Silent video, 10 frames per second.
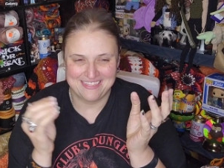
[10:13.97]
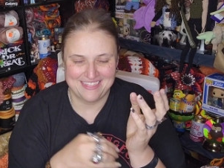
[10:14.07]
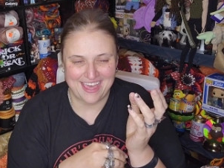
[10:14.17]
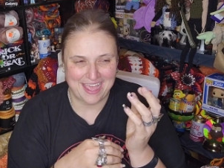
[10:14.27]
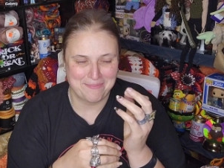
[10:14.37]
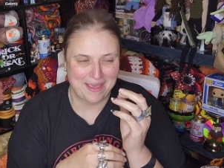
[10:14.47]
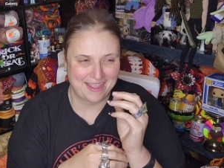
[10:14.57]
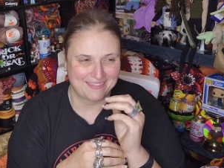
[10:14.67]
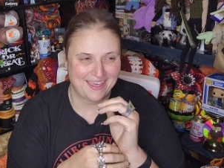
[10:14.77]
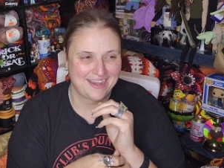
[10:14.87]
That I
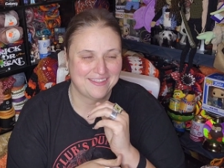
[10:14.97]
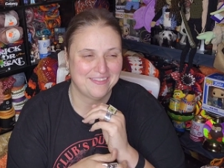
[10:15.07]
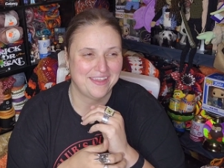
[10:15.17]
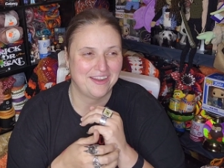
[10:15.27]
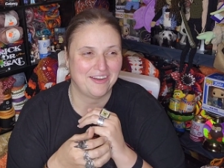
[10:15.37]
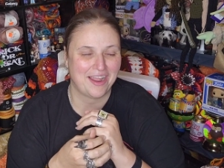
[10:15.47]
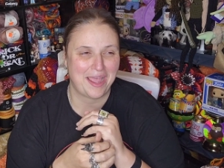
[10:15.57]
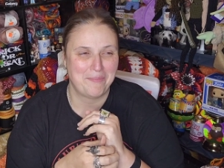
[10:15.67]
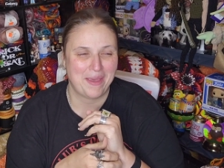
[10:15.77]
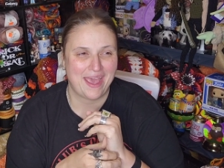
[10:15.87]
pack that in there.
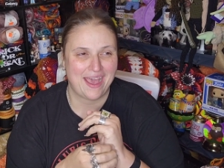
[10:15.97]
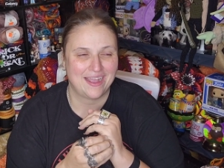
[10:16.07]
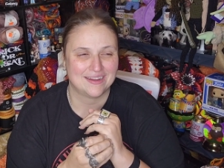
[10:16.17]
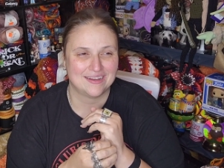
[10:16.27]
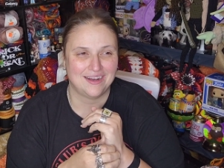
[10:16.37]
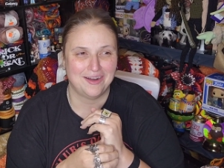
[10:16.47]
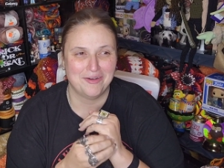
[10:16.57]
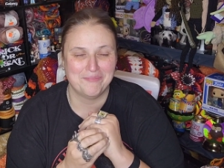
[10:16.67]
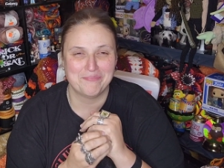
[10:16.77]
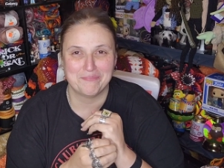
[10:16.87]
I pack
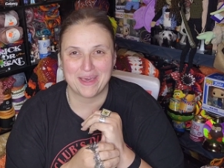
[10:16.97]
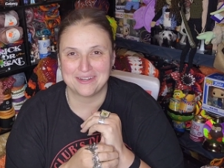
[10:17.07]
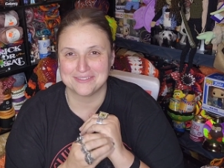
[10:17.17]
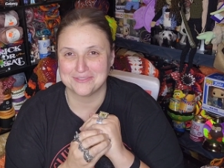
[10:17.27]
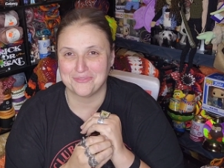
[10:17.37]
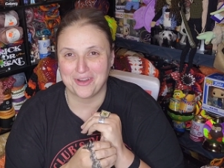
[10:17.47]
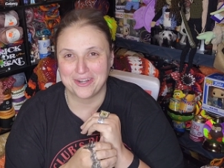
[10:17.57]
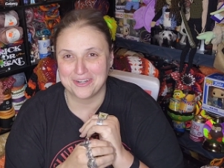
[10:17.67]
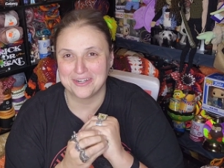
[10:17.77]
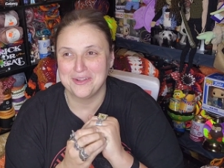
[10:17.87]
um, bottles of
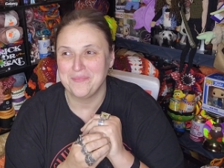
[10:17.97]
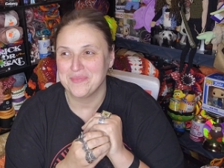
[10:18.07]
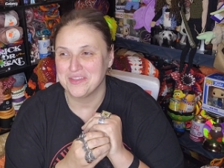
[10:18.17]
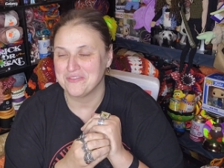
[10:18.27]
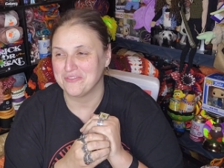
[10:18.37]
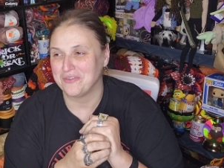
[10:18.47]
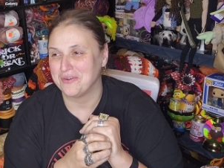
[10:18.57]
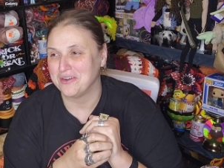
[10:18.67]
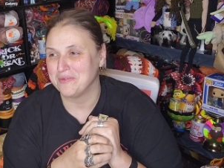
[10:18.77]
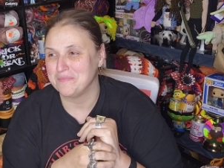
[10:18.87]
water
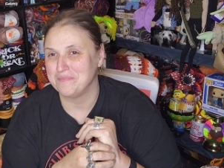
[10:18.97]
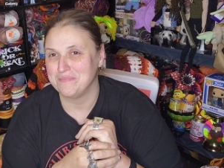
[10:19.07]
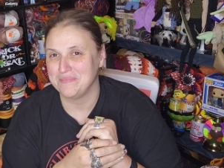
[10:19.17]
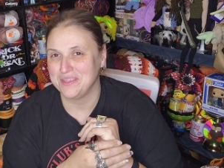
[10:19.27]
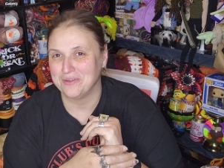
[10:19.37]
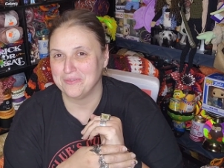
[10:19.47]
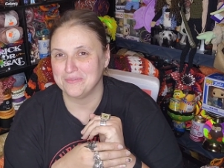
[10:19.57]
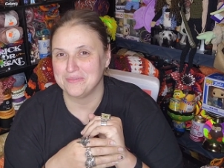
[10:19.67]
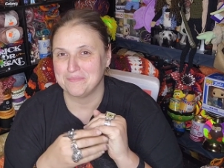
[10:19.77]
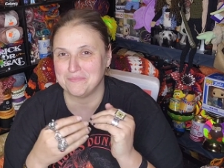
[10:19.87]
for you
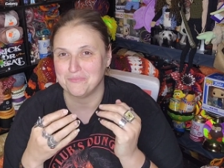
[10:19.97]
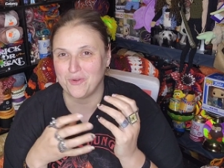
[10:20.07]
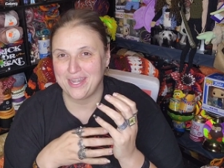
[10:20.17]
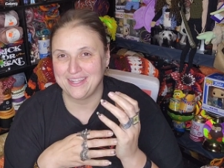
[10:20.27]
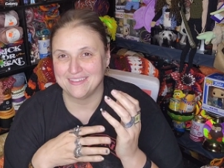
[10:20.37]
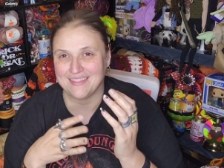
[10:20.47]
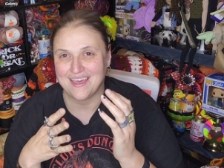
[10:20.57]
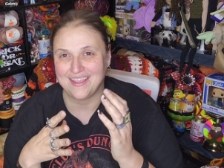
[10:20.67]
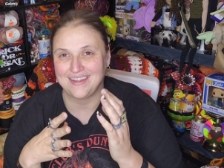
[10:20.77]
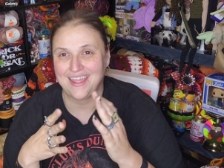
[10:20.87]
know waiting in
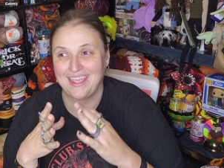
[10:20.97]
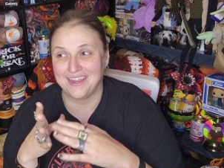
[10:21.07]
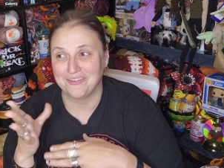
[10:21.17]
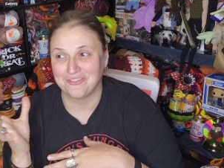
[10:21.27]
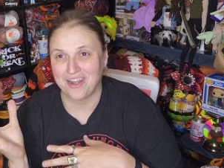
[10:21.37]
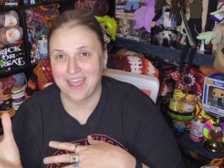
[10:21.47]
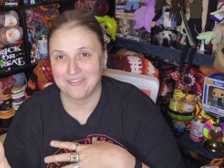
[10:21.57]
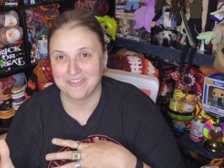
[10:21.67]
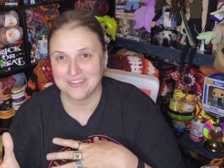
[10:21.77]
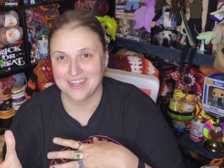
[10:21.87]
line and for
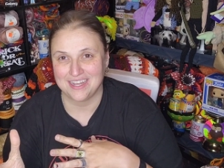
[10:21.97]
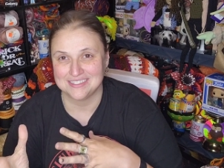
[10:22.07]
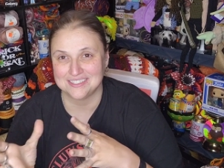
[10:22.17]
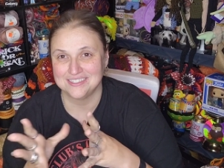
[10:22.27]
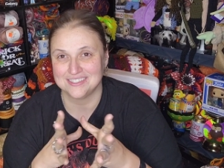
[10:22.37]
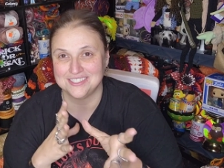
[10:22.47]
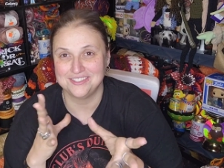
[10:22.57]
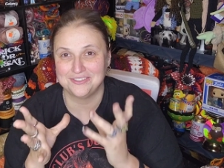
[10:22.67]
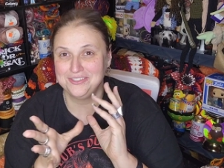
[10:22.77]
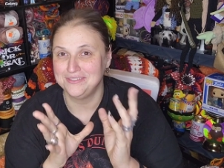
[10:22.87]
after the concert because you
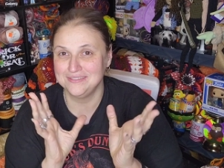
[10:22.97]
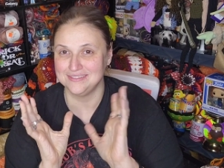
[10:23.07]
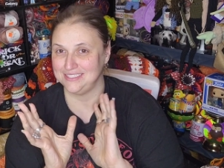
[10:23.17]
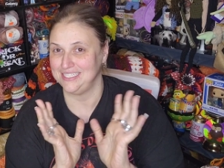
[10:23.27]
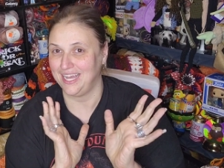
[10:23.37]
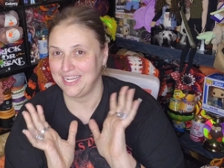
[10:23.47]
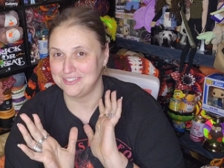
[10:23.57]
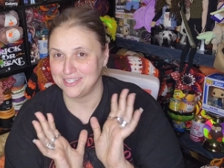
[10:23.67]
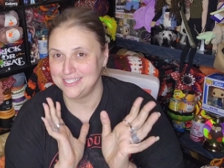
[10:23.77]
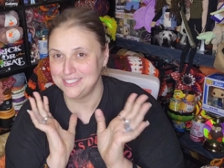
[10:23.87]
know you
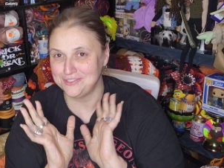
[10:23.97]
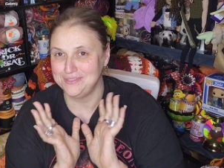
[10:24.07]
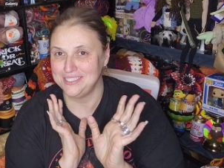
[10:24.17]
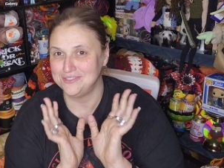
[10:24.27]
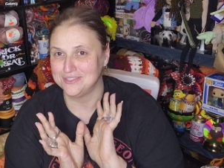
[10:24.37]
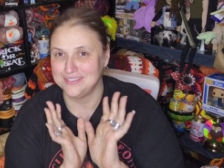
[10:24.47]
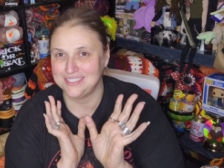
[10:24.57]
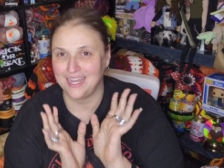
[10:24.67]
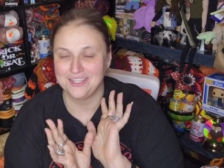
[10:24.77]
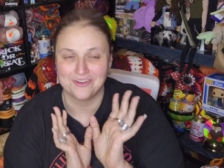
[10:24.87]
dehydrated you need your
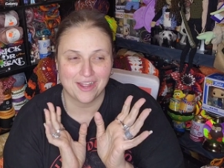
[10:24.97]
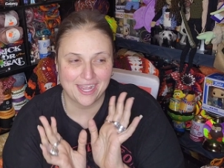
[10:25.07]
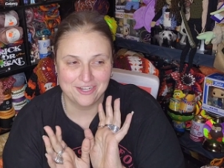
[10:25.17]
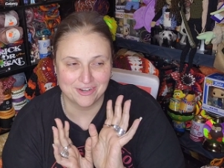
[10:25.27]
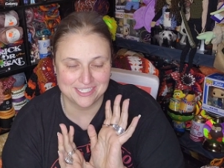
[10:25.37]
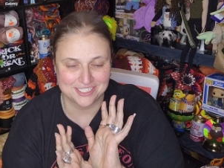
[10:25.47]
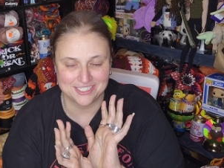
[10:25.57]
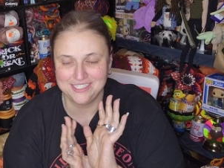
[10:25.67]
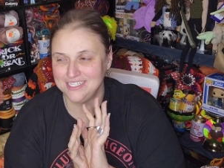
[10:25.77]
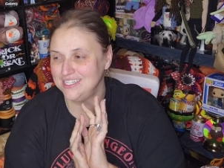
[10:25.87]
your
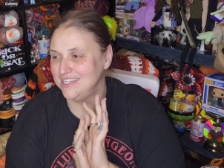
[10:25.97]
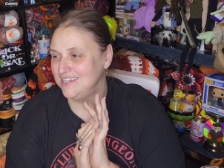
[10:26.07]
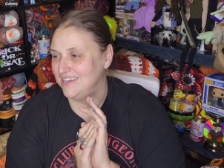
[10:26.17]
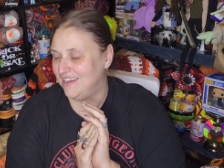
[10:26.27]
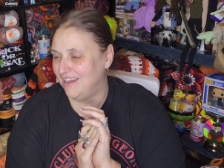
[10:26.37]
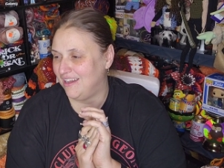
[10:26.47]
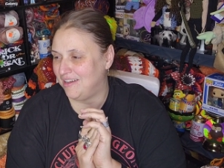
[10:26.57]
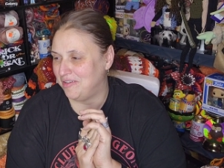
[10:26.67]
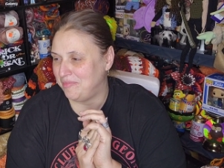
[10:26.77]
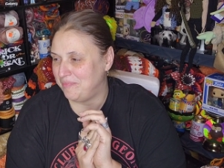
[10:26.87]
hydration
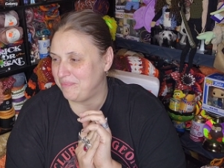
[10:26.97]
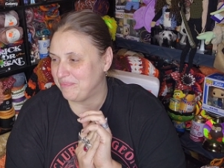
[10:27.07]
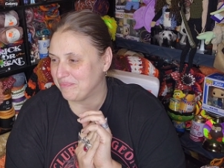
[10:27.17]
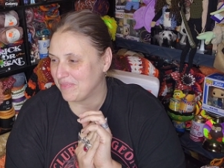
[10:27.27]
um